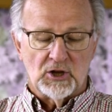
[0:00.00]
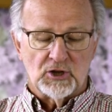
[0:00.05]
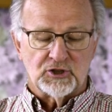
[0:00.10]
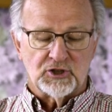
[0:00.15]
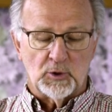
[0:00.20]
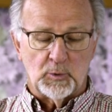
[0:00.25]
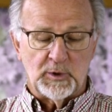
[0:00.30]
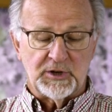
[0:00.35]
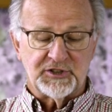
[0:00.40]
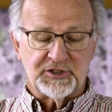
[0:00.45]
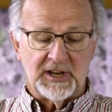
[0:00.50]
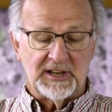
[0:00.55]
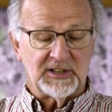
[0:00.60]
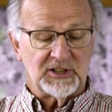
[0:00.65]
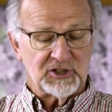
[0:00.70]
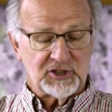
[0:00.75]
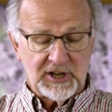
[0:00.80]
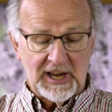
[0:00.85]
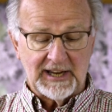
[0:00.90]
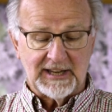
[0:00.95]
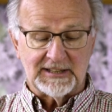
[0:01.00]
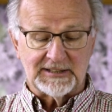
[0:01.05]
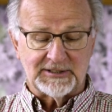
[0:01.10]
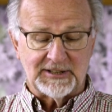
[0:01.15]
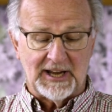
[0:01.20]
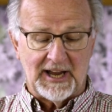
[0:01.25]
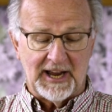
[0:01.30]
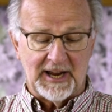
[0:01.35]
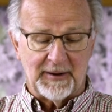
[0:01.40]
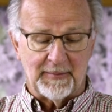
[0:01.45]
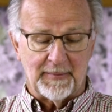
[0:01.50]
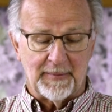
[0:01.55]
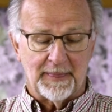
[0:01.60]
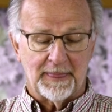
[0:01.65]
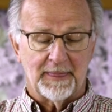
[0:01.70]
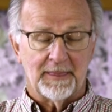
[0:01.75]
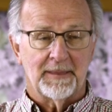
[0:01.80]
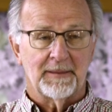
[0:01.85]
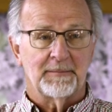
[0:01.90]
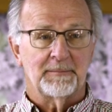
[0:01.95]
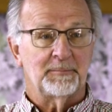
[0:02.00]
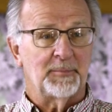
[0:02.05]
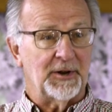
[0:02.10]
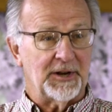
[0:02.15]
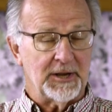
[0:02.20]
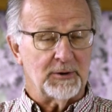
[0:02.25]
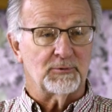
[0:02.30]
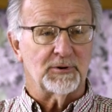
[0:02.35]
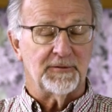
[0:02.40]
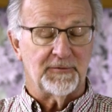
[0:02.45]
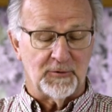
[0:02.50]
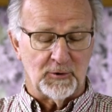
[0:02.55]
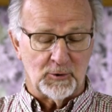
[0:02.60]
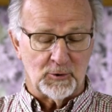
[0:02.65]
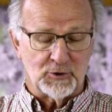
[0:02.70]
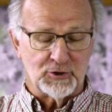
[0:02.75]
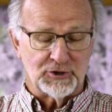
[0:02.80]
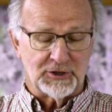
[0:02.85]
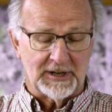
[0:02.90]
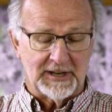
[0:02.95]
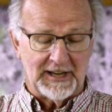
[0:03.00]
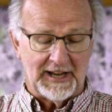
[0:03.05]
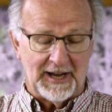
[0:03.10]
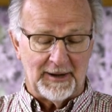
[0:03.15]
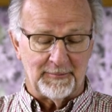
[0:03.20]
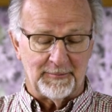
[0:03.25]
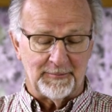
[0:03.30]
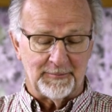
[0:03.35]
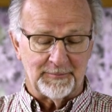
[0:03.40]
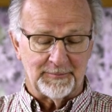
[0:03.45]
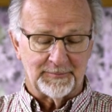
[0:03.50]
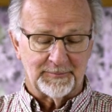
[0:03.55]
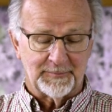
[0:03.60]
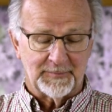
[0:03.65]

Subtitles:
So he sent a second time. But he refused to come.